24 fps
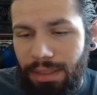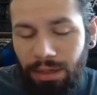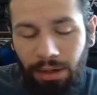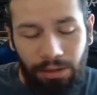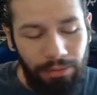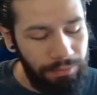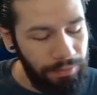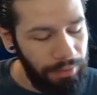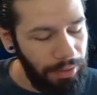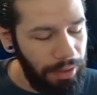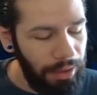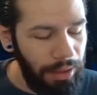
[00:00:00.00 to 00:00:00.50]

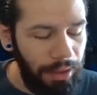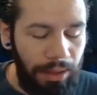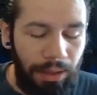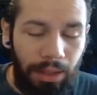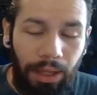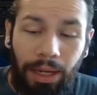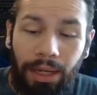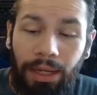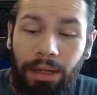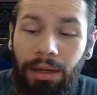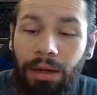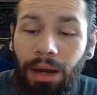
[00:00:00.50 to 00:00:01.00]
Don't forget to
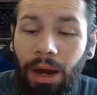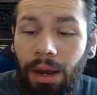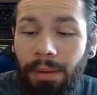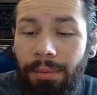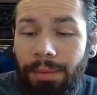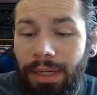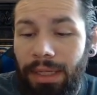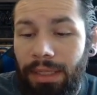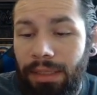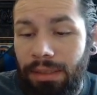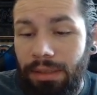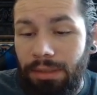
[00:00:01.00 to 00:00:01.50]
like,
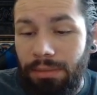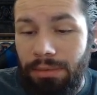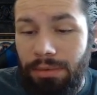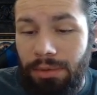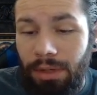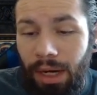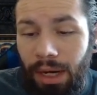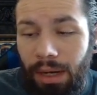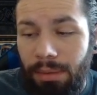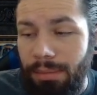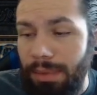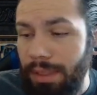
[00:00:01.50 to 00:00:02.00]
comment, and
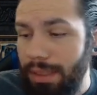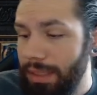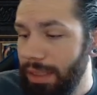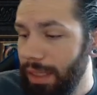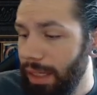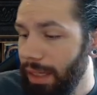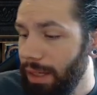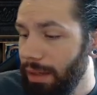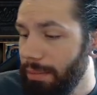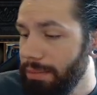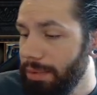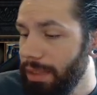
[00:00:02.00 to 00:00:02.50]
subscribe to
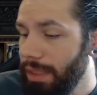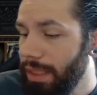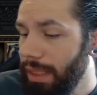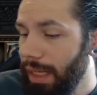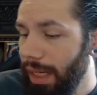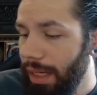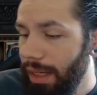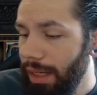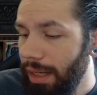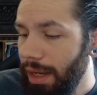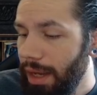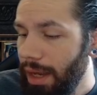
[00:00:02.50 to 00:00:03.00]
stay up to
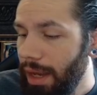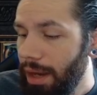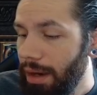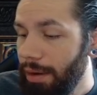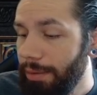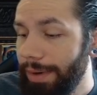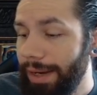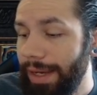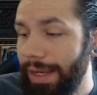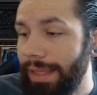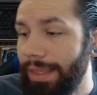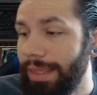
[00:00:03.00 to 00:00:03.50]
date
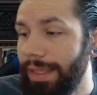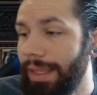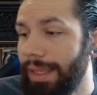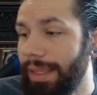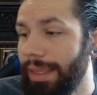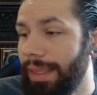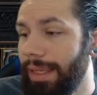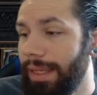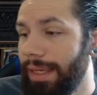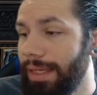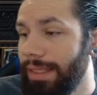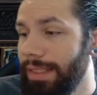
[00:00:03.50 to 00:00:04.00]
with
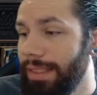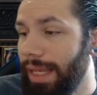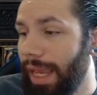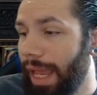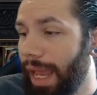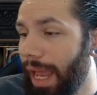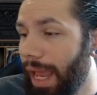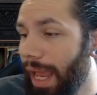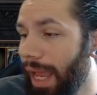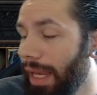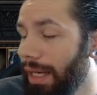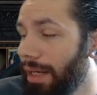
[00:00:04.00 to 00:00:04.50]
this
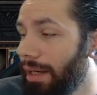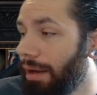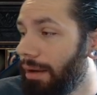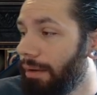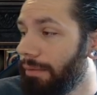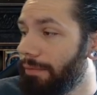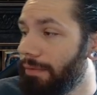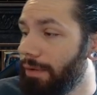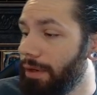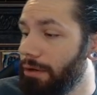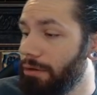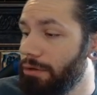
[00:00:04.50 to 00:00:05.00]
and
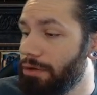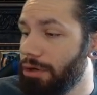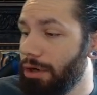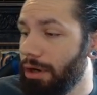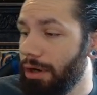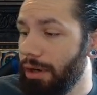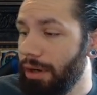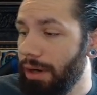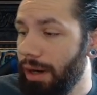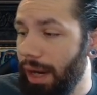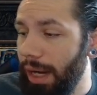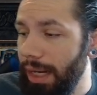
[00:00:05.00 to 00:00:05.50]

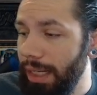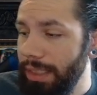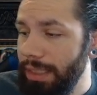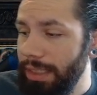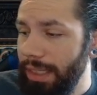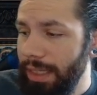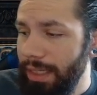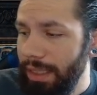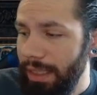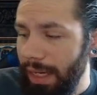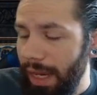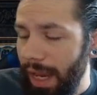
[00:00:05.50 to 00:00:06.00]
future
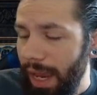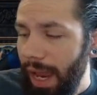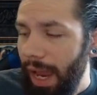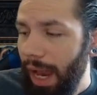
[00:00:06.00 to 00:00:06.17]
content.